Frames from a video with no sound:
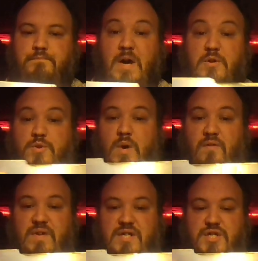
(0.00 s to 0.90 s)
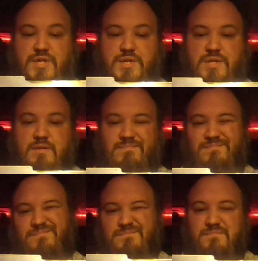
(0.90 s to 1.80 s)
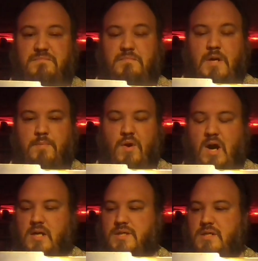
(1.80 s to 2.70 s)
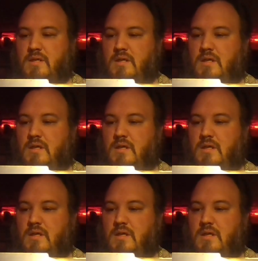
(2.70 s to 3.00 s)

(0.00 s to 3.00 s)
About 12 inches approx